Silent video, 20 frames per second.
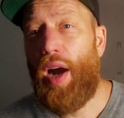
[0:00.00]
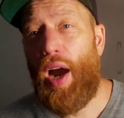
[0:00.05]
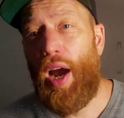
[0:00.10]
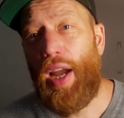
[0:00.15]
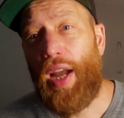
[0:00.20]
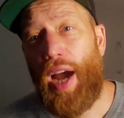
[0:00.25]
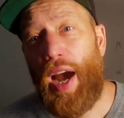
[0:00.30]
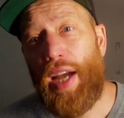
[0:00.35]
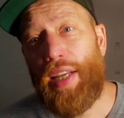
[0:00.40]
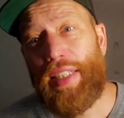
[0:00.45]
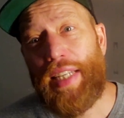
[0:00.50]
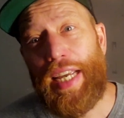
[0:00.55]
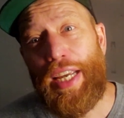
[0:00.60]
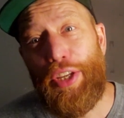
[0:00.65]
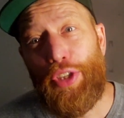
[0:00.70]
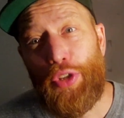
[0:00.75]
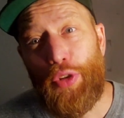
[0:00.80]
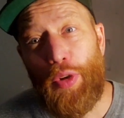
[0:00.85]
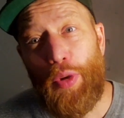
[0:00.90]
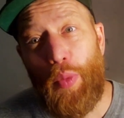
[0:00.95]
Hi guys, how
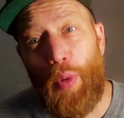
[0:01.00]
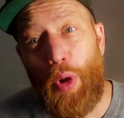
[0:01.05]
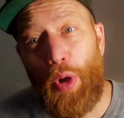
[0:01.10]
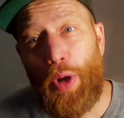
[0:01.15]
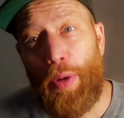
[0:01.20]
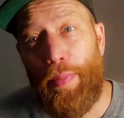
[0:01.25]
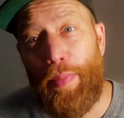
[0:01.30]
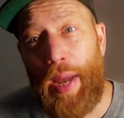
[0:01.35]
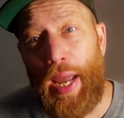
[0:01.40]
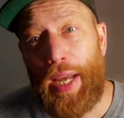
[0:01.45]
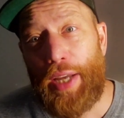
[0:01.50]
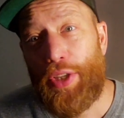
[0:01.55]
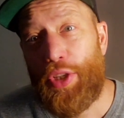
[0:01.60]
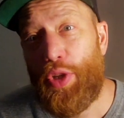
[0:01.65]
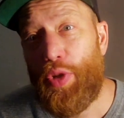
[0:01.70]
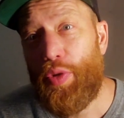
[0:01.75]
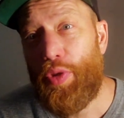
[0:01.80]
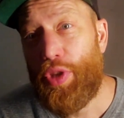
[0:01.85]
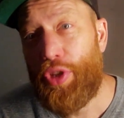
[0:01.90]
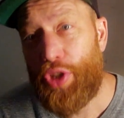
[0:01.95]
you doing? Welcome back
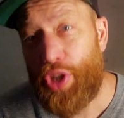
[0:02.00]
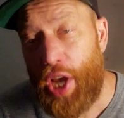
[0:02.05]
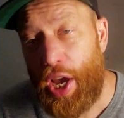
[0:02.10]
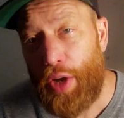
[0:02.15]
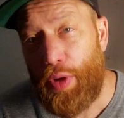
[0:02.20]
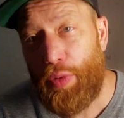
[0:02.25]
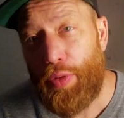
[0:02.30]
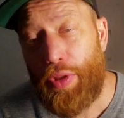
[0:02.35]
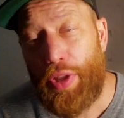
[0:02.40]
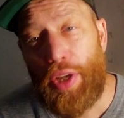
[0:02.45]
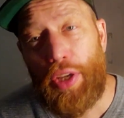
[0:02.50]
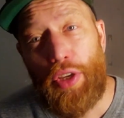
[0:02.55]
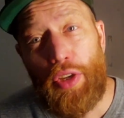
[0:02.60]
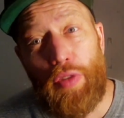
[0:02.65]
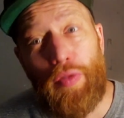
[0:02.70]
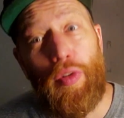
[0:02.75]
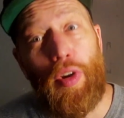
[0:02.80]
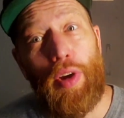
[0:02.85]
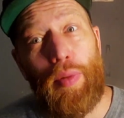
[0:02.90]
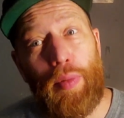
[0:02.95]
to the channel. Thank
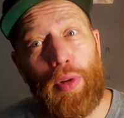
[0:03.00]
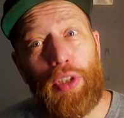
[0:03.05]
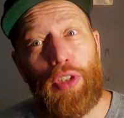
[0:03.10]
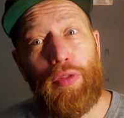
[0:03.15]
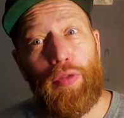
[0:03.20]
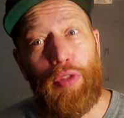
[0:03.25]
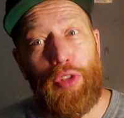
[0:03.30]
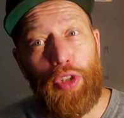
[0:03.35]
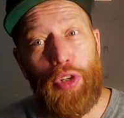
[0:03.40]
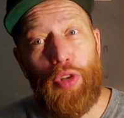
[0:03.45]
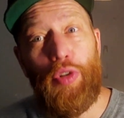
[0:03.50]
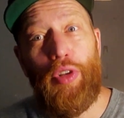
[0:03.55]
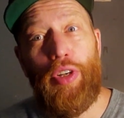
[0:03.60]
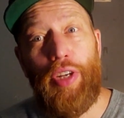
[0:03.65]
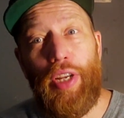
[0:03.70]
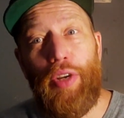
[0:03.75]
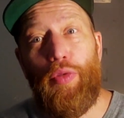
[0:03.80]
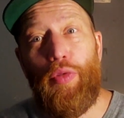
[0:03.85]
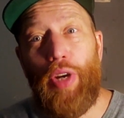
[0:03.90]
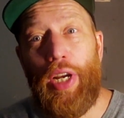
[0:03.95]
you very much for tuning
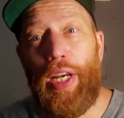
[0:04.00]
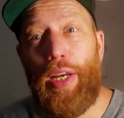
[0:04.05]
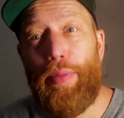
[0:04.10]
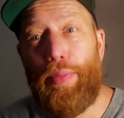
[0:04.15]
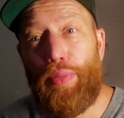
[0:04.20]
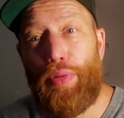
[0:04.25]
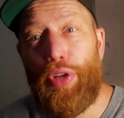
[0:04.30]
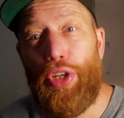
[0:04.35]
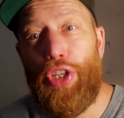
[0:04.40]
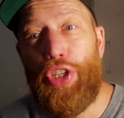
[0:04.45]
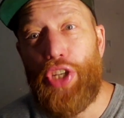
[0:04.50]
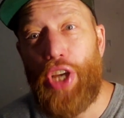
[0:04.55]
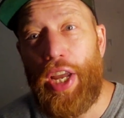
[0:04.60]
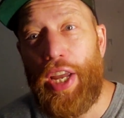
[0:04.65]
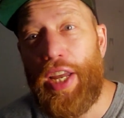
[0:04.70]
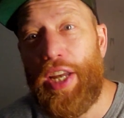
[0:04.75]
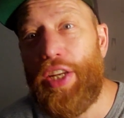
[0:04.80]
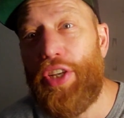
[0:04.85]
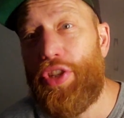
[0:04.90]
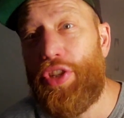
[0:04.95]
in. Really
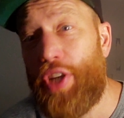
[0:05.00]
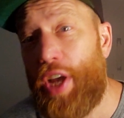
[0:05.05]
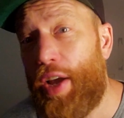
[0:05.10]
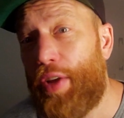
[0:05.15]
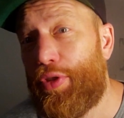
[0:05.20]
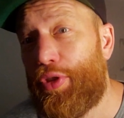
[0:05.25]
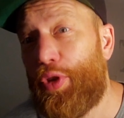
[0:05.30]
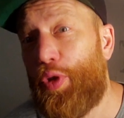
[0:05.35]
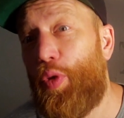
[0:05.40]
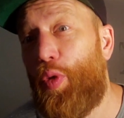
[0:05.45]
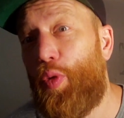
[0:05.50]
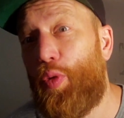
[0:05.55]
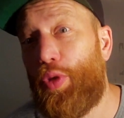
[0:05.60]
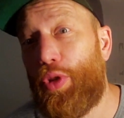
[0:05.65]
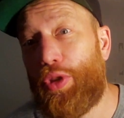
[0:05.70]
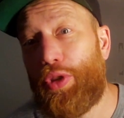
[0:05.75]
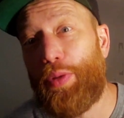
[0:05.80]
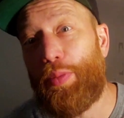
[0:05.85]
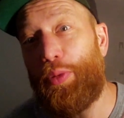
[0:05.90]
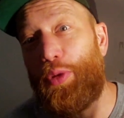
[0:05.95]
appreciate it. Shout out to all
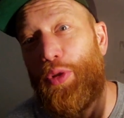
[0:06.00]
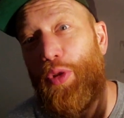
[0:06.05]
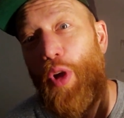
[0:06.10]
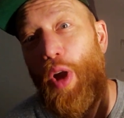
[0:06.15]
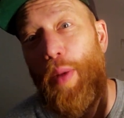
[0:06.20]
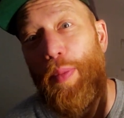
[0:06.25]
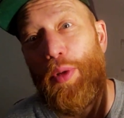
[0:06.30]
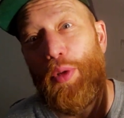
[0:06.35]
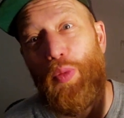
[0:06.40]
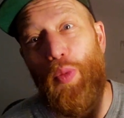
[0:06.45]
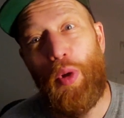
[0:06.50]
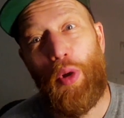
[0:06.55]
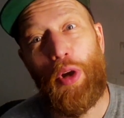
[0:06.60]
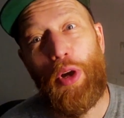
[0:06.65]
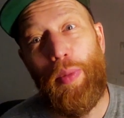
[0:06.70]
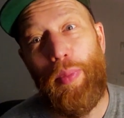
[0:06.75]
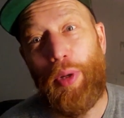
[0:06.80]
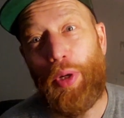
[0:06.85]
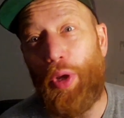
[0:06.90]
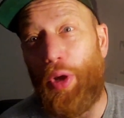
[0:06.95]
the subscribers.
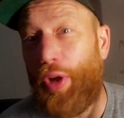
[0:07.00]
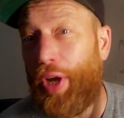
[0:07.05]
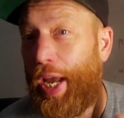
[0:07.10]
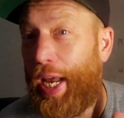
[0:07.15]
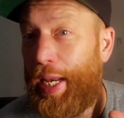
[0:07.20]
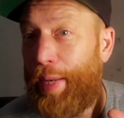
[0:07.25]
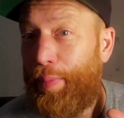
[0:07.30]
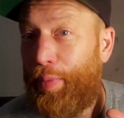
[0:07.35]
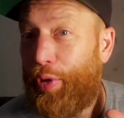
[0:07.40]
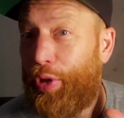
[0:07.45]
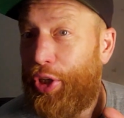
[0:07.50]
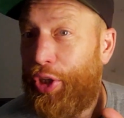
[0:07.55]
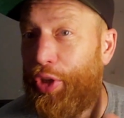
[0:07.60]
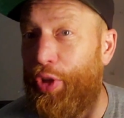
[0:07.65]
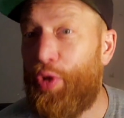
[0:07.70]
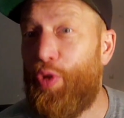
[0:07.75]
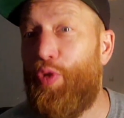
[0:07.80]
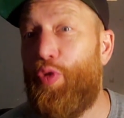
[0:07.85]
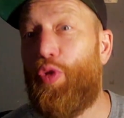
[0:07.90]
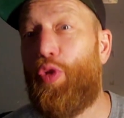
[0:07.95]
Welcome along anybody
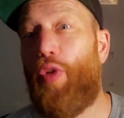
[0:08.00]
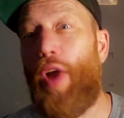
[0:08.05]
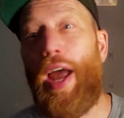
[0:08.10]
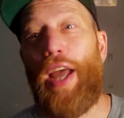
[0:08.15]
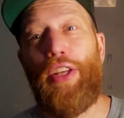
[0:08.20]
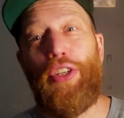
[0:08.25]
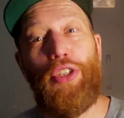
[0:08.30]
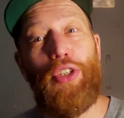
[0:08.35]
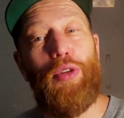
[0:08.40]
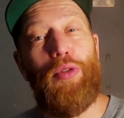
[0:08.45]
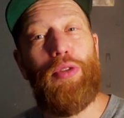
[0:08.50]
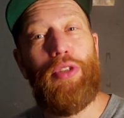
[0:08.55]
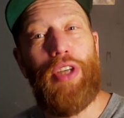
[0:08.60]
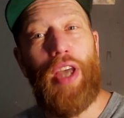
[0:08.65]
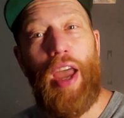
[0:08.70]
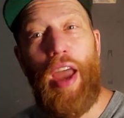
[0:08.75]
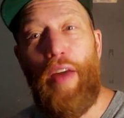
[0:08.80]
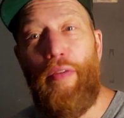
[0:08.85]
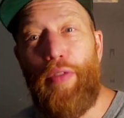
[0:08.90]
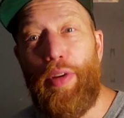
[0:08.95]
new. Gratitude
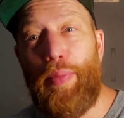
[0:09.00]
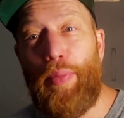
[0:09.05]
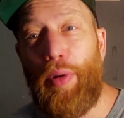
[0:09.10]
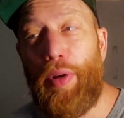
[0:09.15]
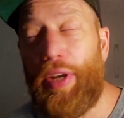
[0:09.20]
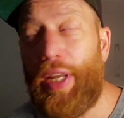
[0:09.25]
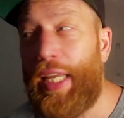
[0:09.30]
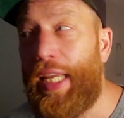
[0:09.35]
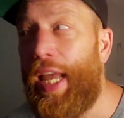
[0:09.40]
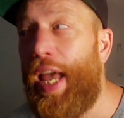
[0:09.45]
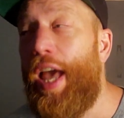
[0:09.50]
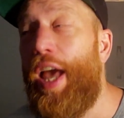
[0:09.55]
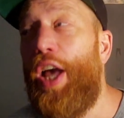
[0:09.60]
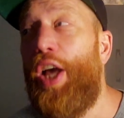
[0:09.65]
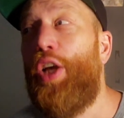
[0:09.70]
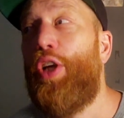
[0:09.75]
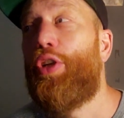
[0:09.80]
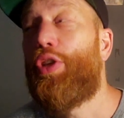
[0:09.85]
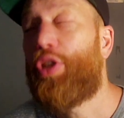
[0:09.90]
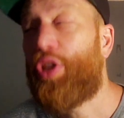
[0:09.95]
to everybody.
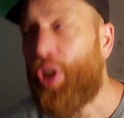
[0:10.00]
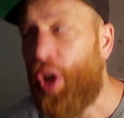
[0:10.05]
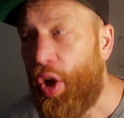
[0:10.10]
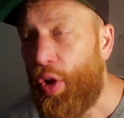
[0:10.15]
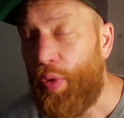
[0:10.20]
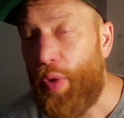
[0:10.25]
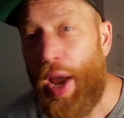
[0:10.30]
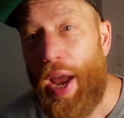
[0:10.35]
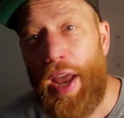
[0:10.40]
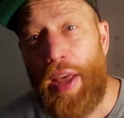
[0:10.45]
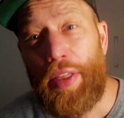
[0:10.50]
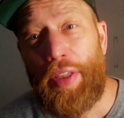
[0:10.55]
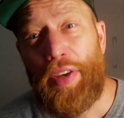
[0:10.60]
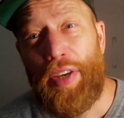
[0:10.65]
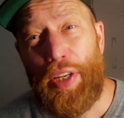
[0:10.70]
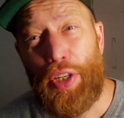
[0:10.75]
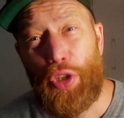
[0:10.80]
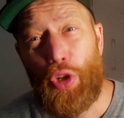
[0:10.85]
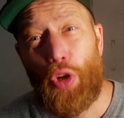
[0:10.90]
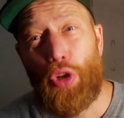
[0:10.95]
So
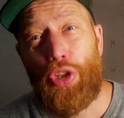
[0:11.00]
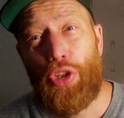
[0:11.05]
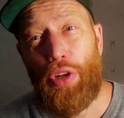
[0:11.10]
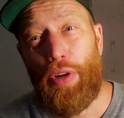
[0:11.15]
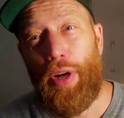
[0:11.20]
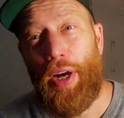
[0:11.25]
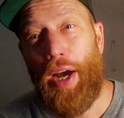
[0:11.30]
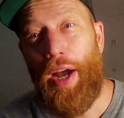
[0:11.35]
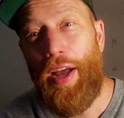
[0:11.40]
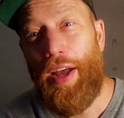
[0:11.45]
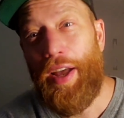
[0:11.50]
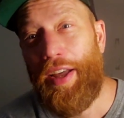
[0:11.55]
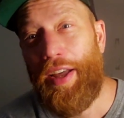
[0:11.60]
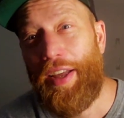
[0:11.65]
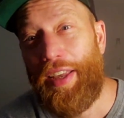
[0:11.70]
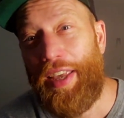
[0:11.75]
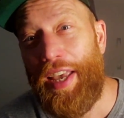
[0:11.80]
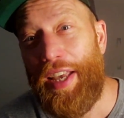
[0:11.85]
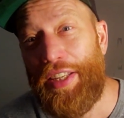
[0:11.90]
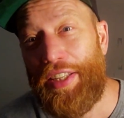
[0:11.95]
Anthony Joshua
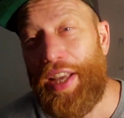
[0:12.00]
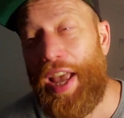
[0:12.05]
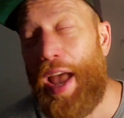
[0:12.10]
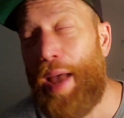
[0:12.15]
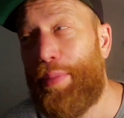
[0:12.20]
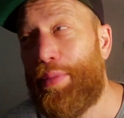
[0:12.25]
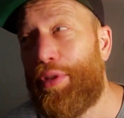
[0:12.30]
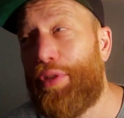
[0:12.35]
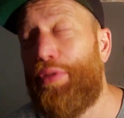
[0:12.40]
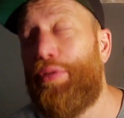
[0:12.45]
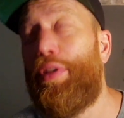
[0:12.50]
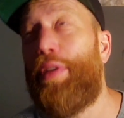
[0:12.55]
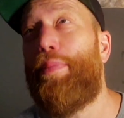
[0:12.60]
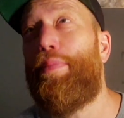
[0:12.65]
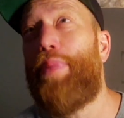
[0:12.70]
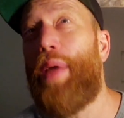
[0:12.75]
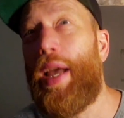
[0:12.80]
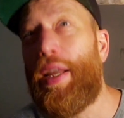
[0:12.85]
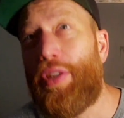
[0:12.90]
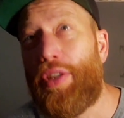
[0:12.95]
gets absolutely
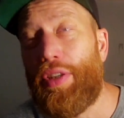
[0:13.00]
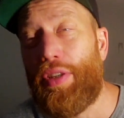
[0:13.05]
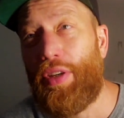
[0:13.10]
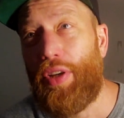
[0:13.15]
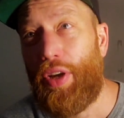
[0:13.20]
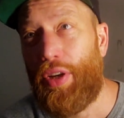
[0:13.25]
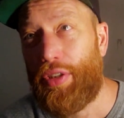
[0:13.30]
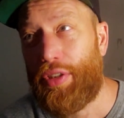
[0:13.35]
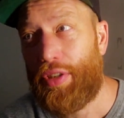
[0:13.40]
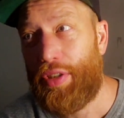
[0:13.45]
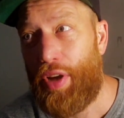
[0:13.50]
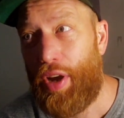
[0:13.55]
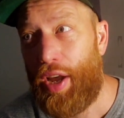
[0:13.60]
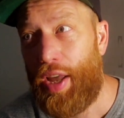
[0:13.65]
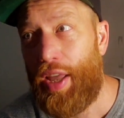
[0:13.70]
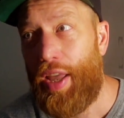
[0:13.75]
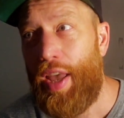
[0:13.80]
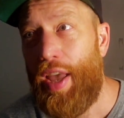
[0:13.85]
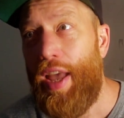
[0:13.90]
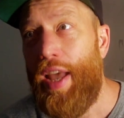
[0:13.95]
battered last
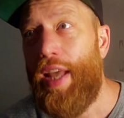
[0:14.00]
night.